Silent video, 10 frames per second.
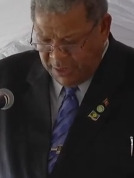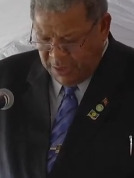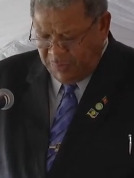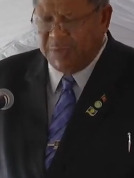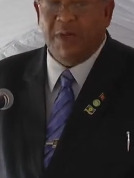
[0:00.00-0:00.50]

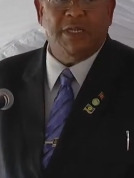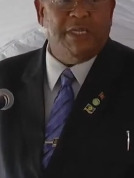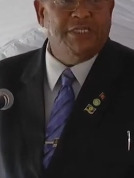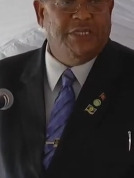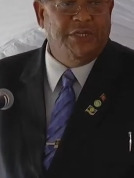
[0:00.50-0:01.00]
We will
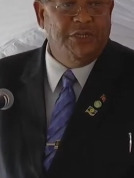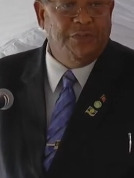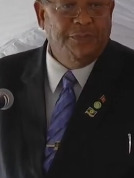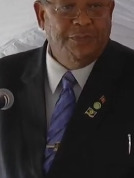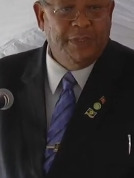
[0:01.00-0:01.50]

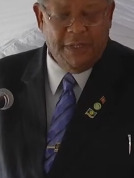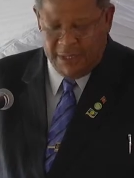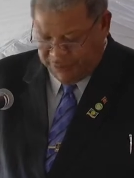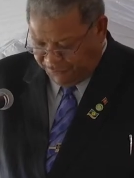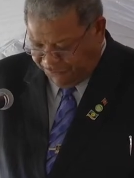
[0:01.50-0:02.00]
continue
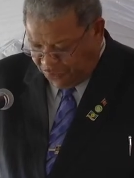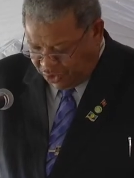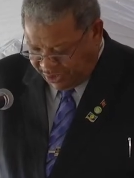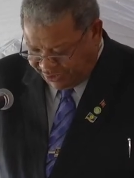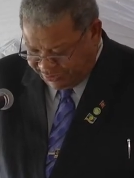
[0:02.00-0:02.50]
to
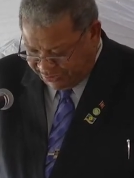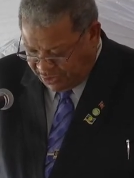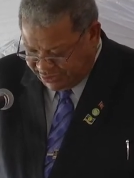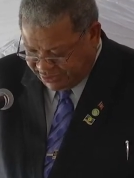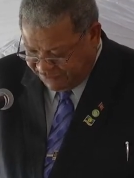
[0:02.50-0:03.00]
focus
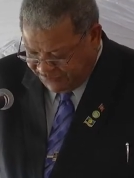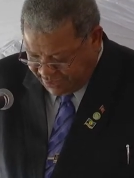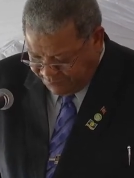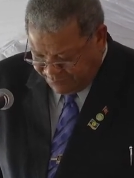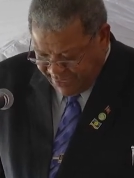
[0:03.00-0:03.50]
on the
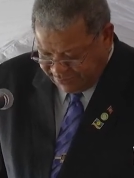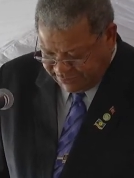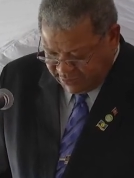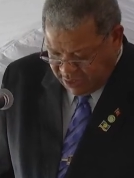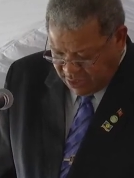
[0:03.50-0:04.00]

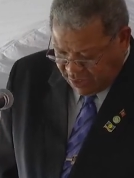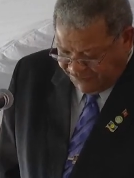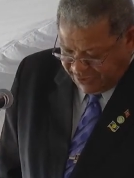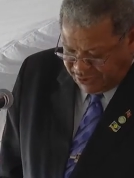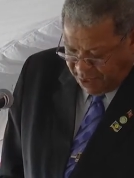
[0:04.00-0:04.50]
development of
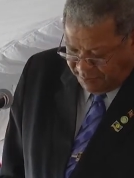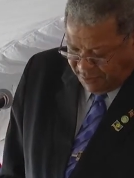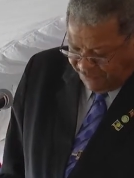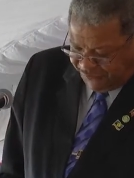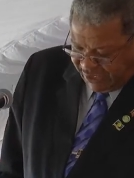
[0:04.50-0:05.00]
a
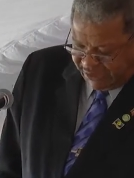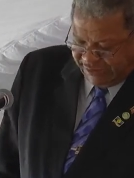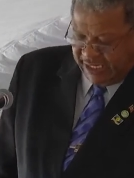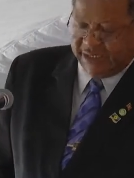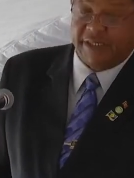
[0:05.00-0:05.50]
number of key
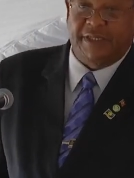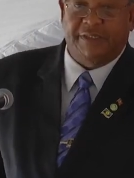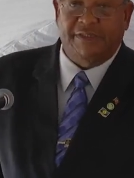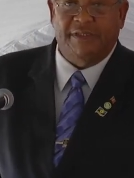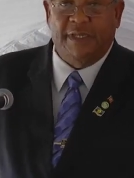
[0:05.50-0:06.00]

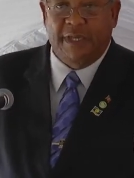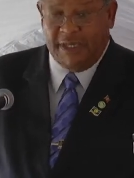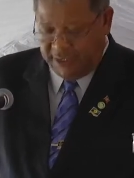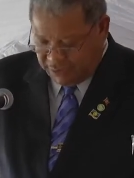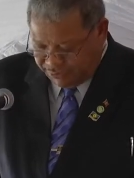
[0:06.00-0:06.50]
sectors,
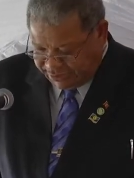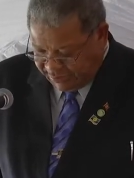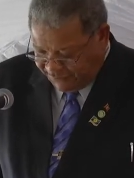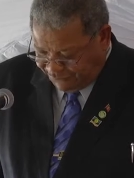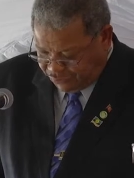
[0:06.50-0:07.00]

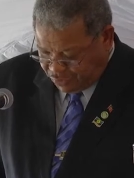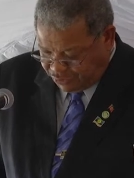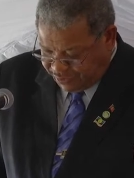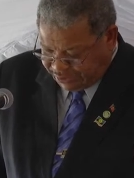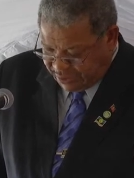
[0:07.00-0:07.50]
inclusive of
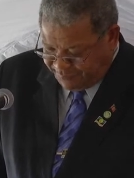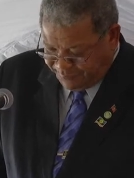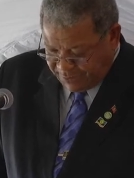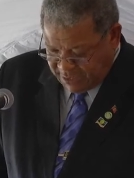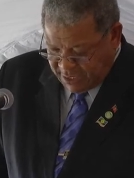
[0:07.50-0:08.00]
tourism,
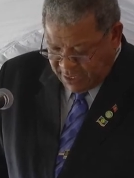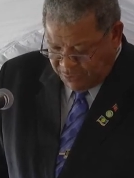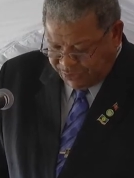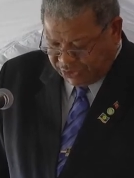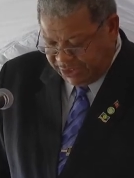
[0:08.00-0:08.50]

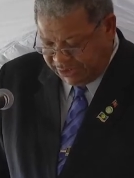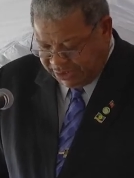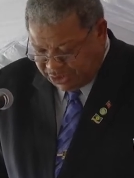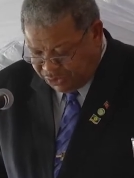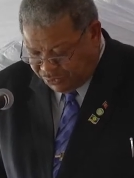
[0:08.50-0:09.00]
which
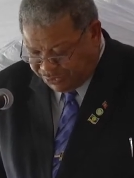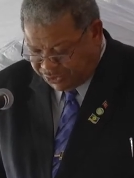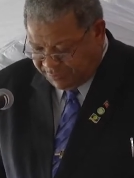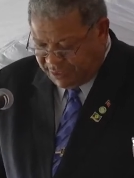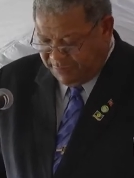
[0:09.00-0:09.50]
continues
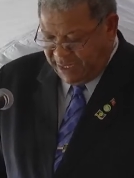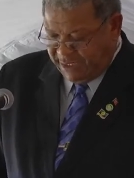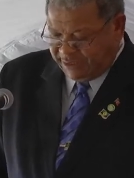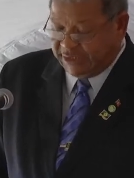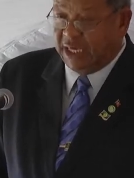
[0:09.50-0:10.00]
to be the
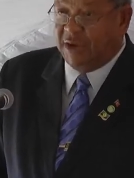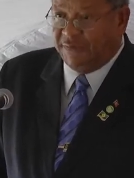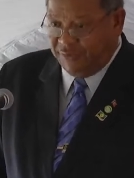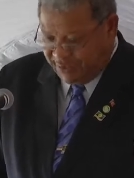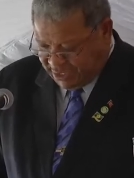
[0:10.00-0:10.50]
mainstay
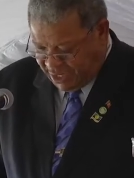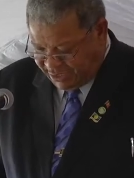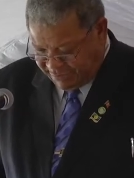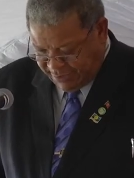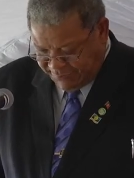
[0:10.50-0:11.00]
of our
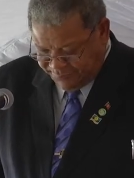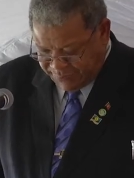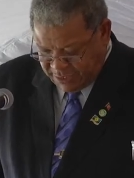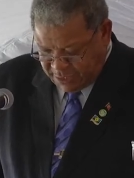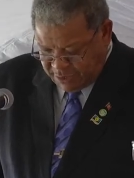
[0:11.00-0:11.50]
economy.
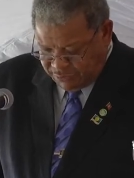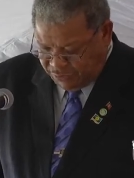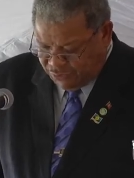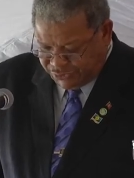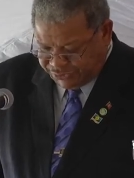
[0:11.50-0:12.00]

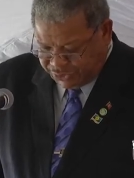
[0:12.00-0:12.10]
Cruise